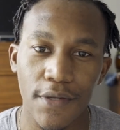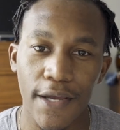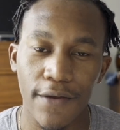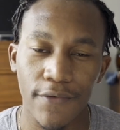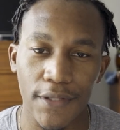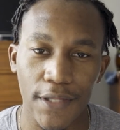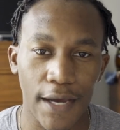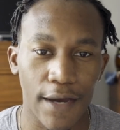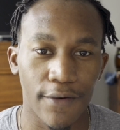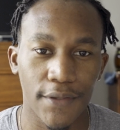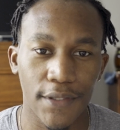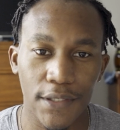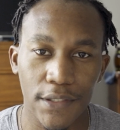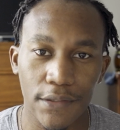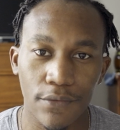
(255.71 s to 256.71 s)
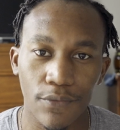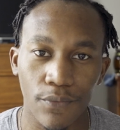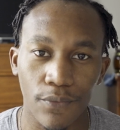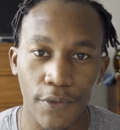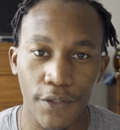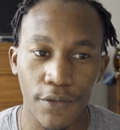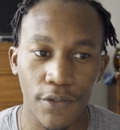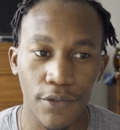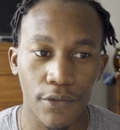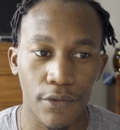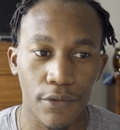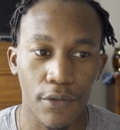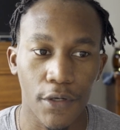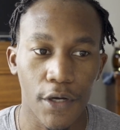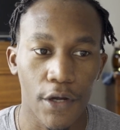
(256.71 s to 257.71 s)
every now and then when
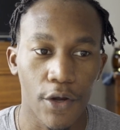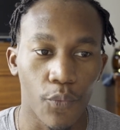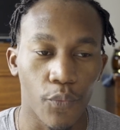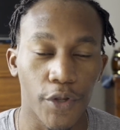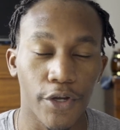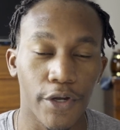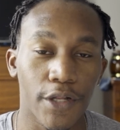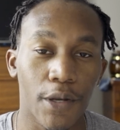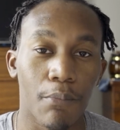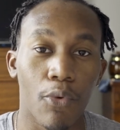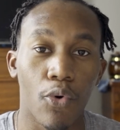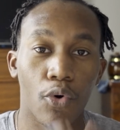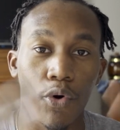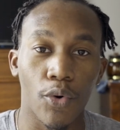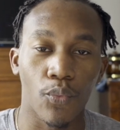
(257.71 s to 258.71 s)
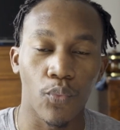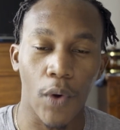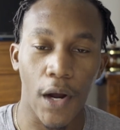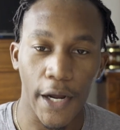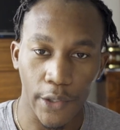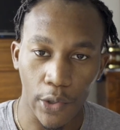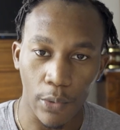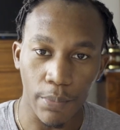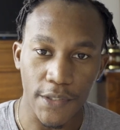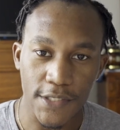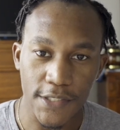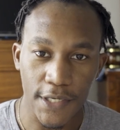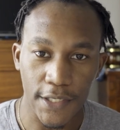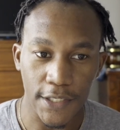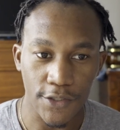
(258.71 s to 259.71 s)
you're in a more wide open
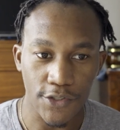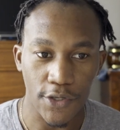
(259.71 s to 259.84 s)
setting.